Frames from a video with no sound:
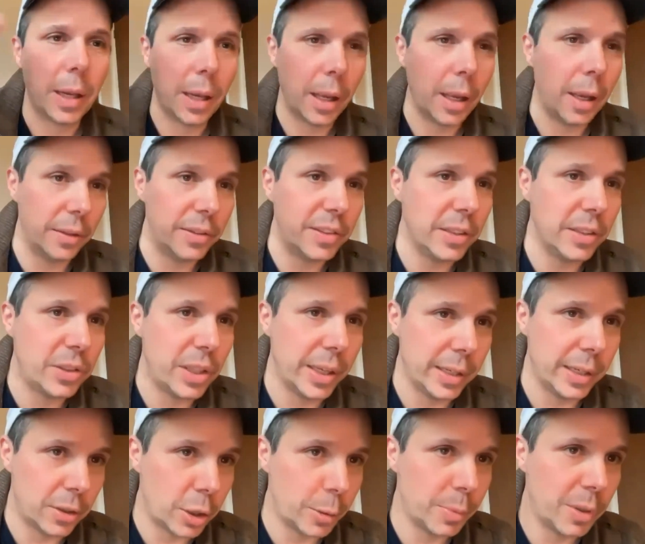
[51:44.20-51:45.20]
essentially
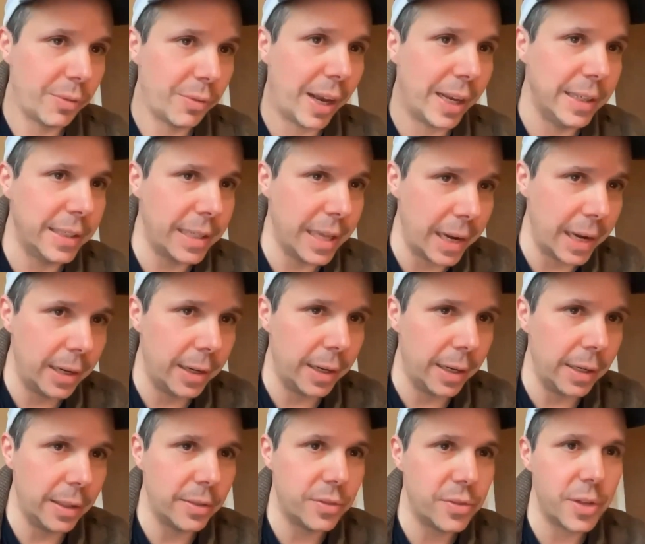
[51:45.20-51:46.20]
in terms of
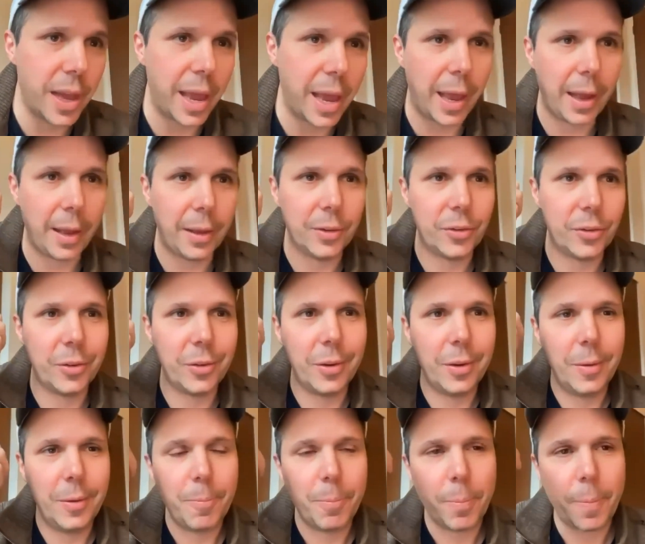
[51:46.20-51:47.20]
identities as
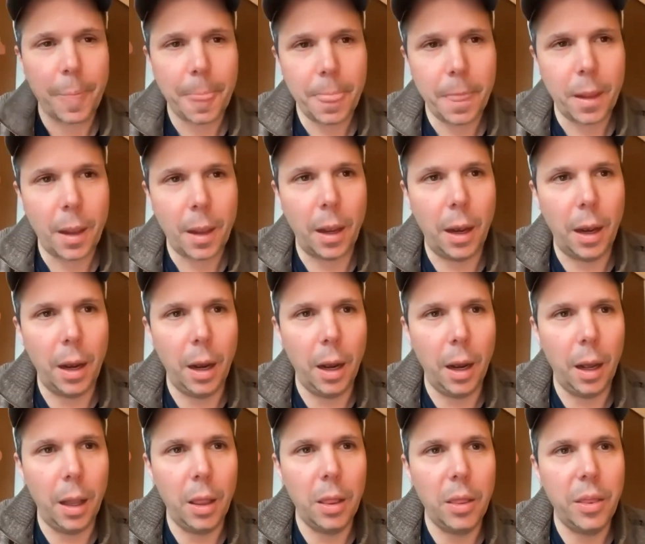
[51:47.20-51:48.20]

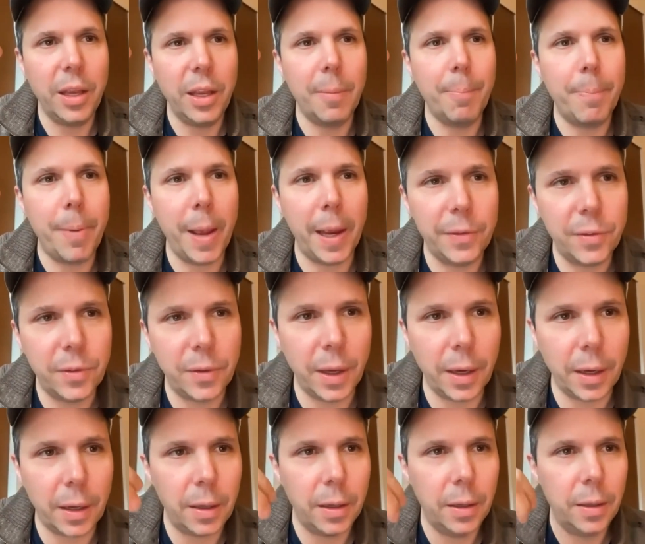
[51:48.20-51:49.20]
the
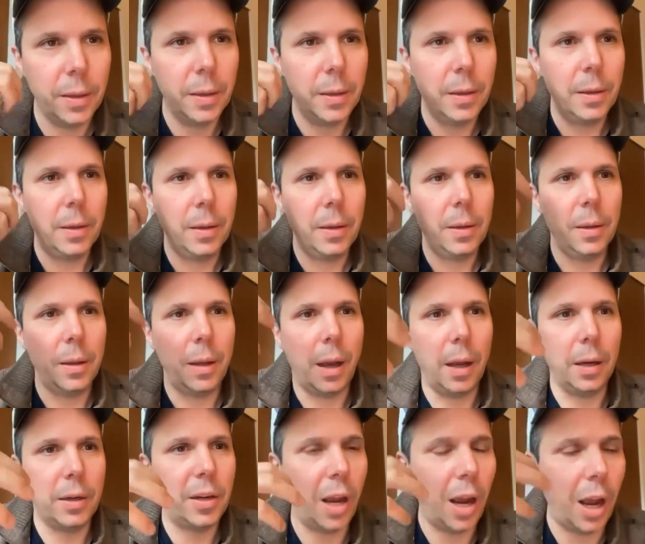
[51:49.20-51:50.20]
basic
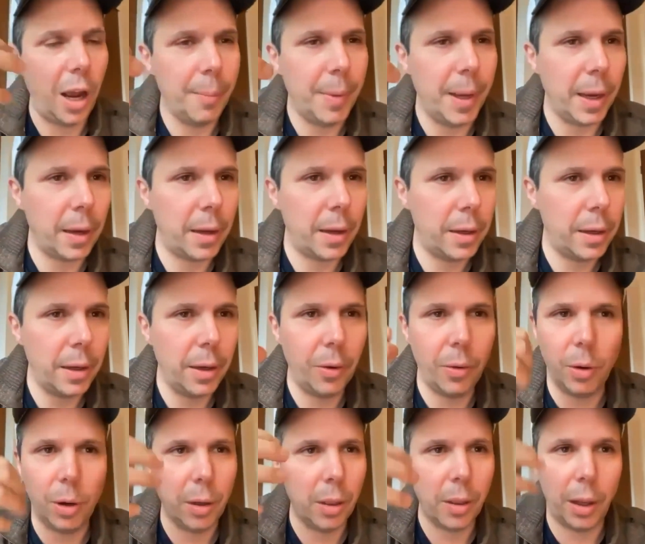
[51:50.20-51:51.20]
atomic
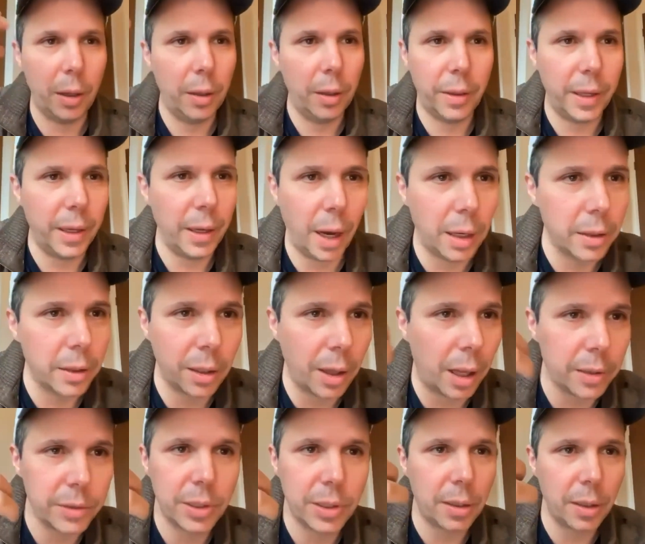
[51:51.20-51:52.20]
or the
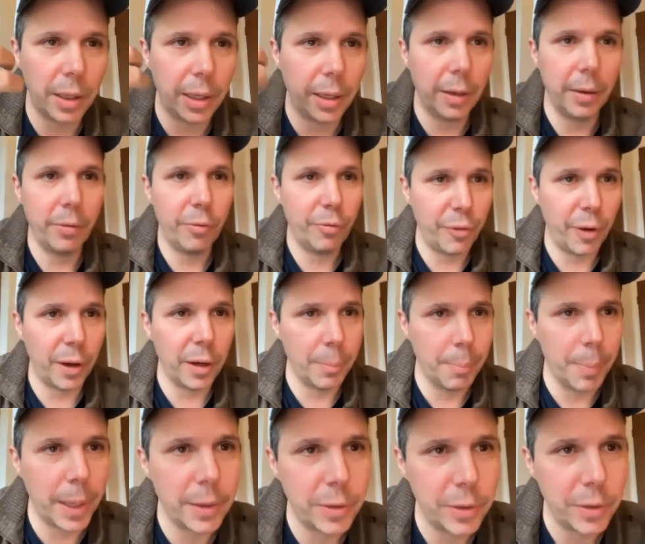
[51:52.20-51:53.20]
ontologically
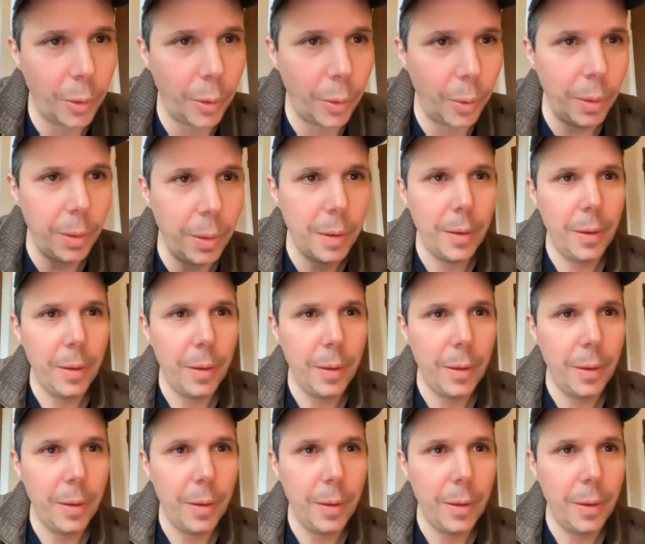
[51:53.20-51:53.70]
fundamental